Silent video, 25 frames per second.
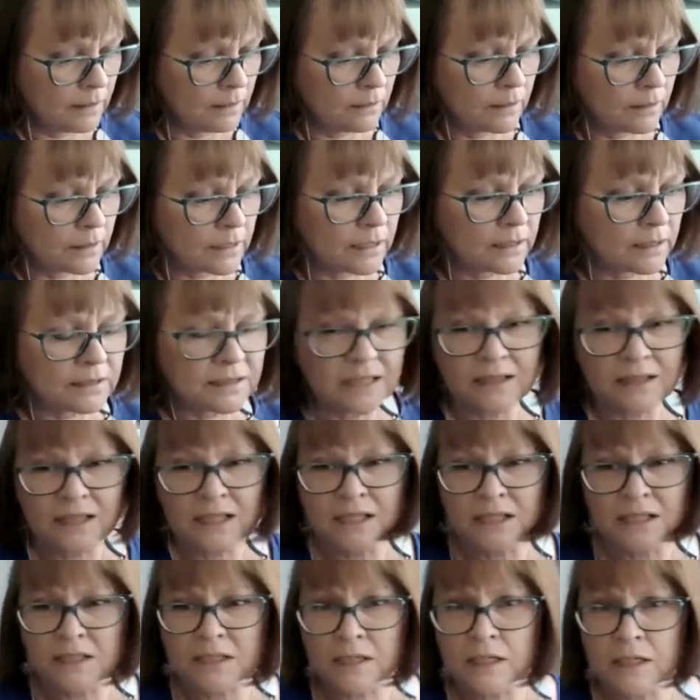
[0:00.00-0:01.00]
like I said,
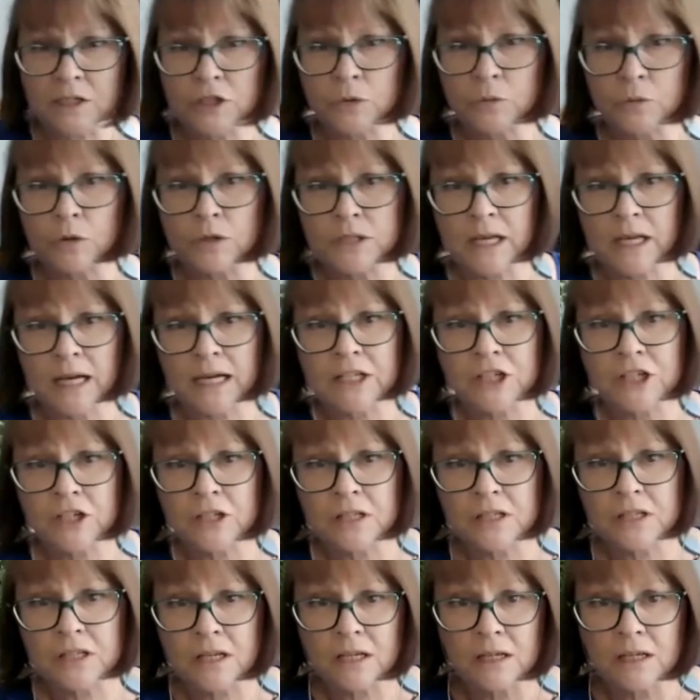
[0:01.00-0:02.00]
this is geared towards the
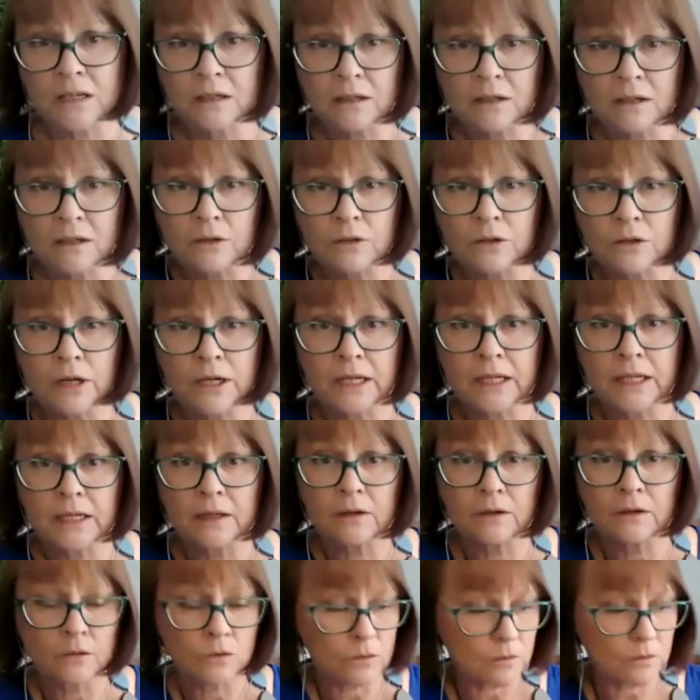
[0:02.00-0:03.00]
HSC, alrighty.
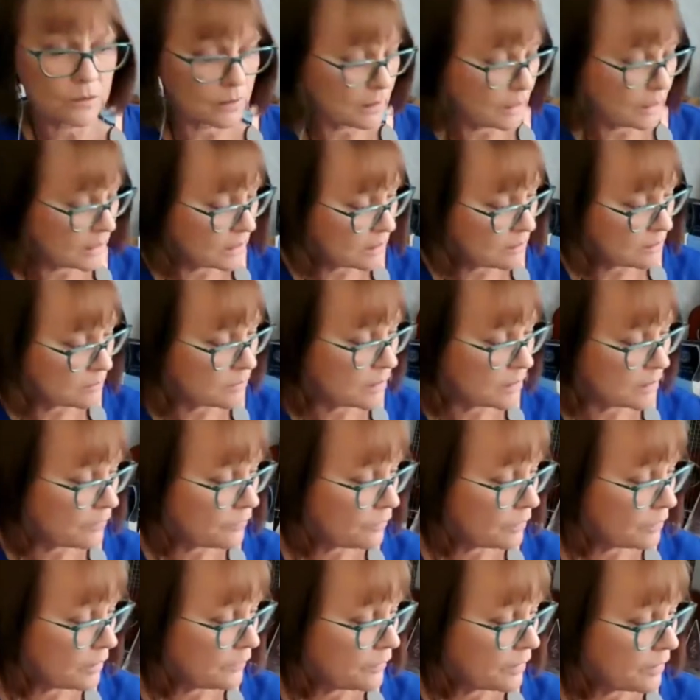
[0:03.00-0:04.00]
That's
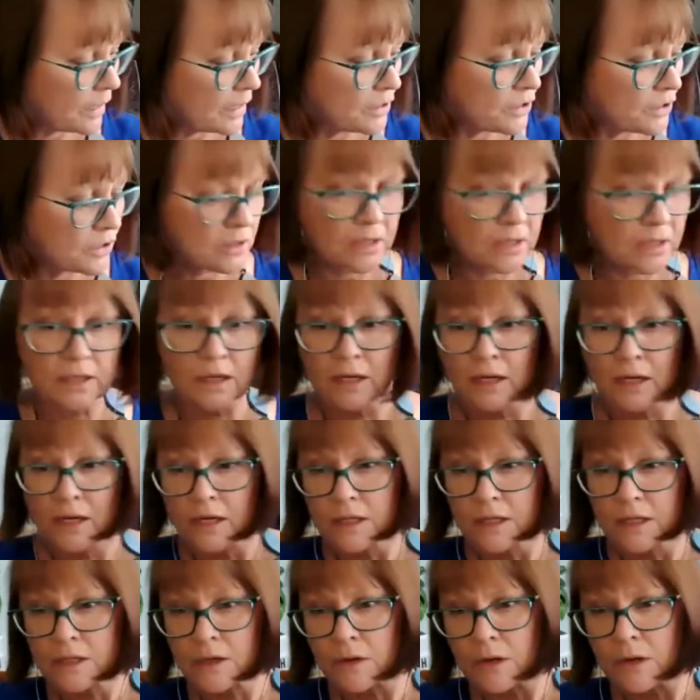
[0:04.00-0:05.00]
definitely for the HSC.
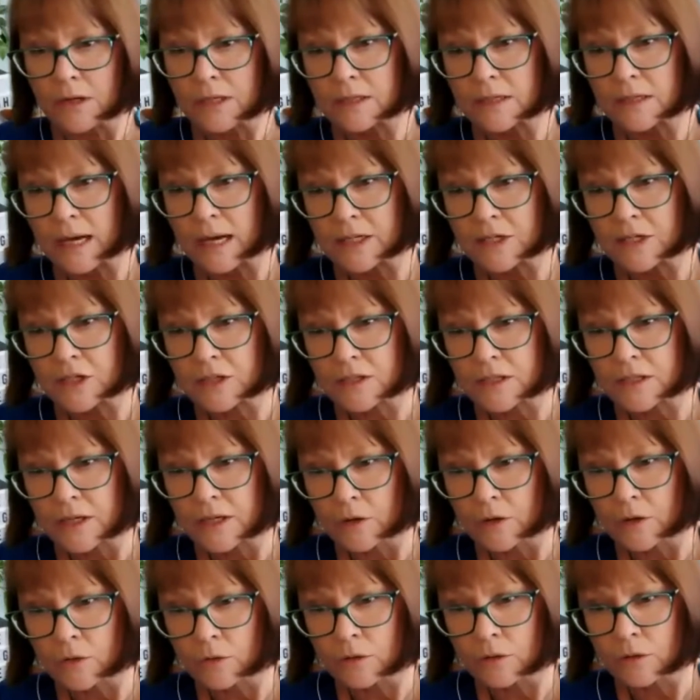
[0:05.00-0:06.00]
So as
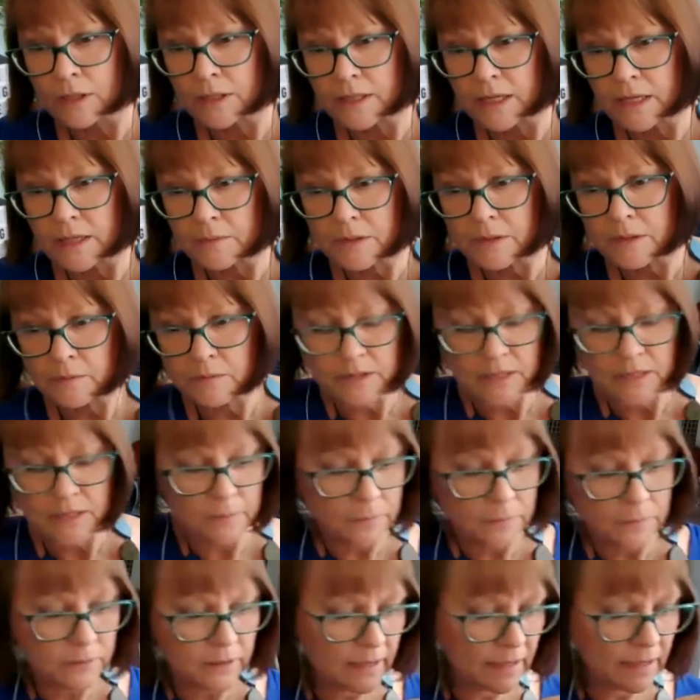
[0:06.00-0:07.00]
HSC oral exam, some
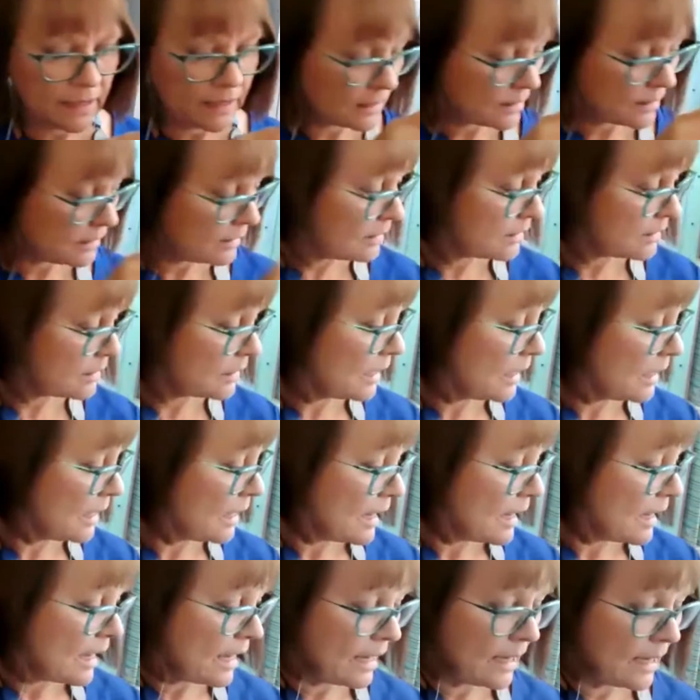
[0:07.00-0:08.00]
sample answers,
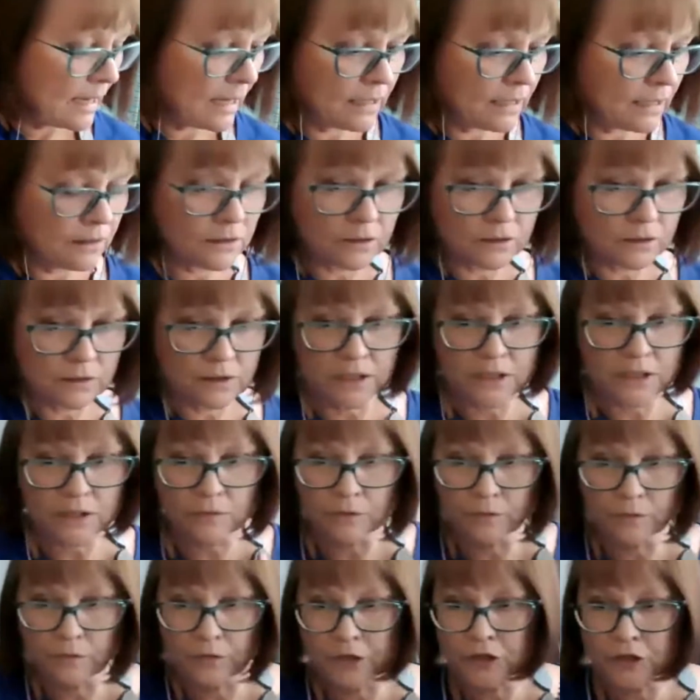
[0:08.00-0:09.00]
and this
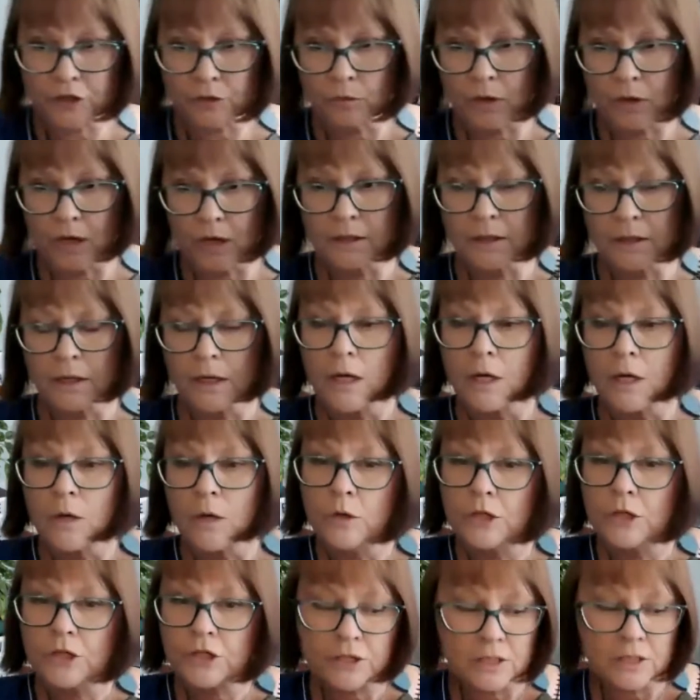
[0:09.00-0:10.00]
revision one,
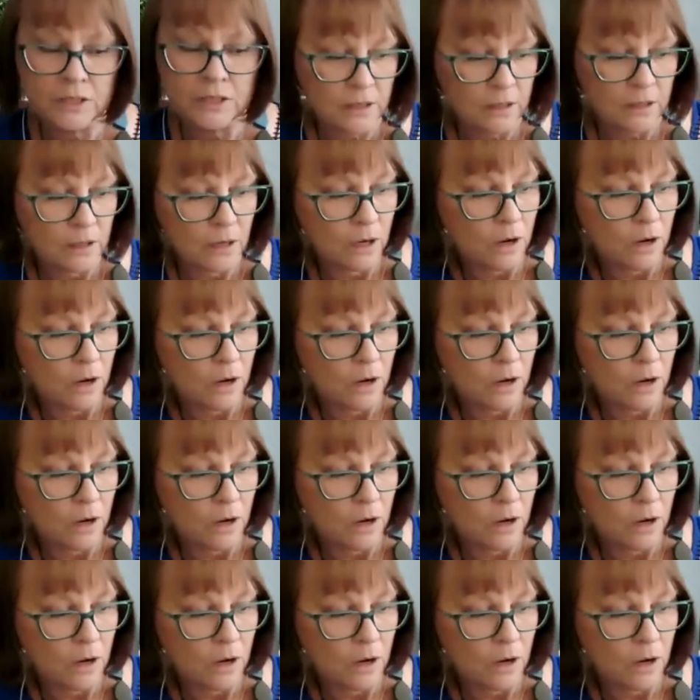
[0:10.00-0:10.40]
which is